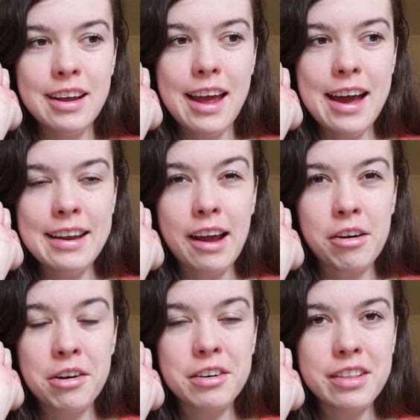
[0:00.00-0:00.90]
and I
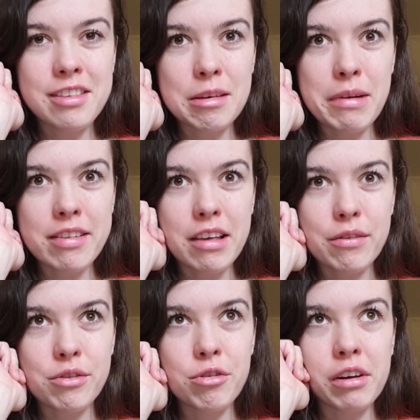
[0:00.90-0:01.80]
could see
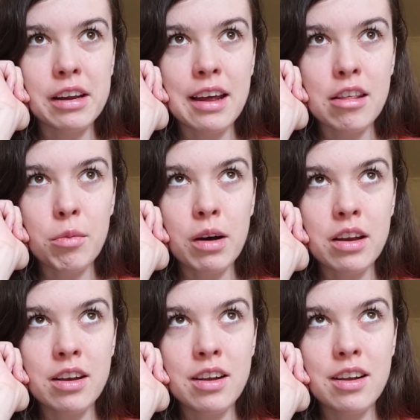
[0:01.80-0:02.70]
myself doing another
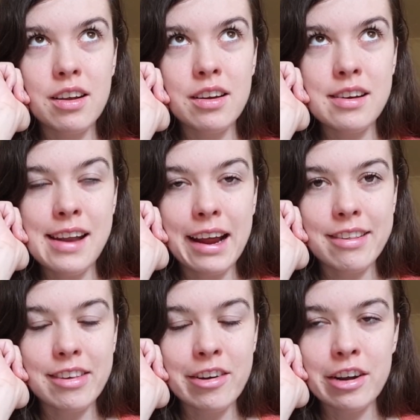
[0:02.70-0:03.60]
one
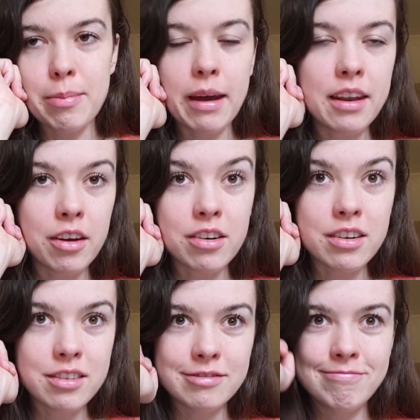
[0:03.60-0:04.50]
next year, depending
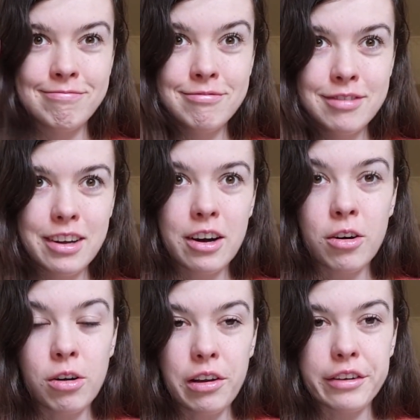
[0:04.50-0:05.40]
on a
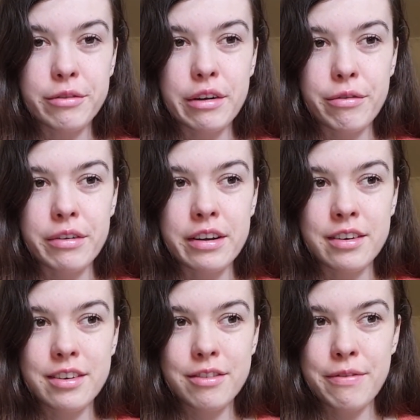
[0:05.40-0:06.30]
whole lot of
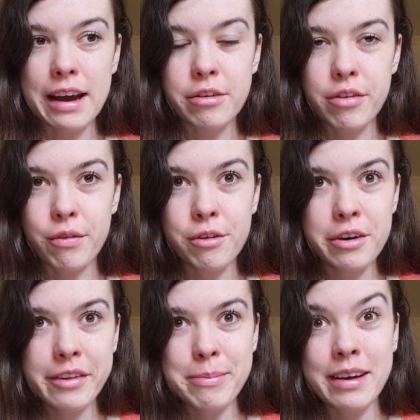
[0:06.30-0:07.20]
different factors, of
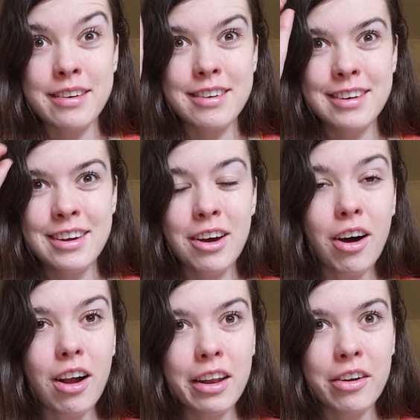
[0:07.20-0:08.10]
course. But
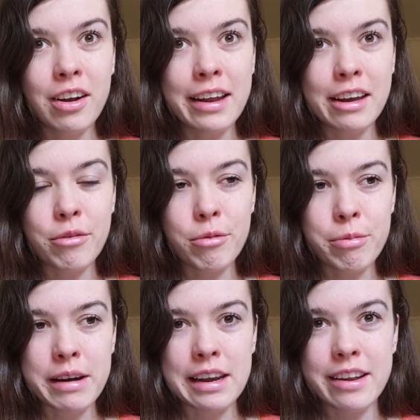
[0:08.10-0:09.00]
all in all, I did
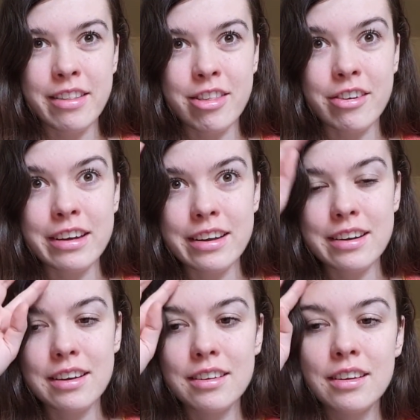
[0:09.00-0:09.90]
really enjoy it.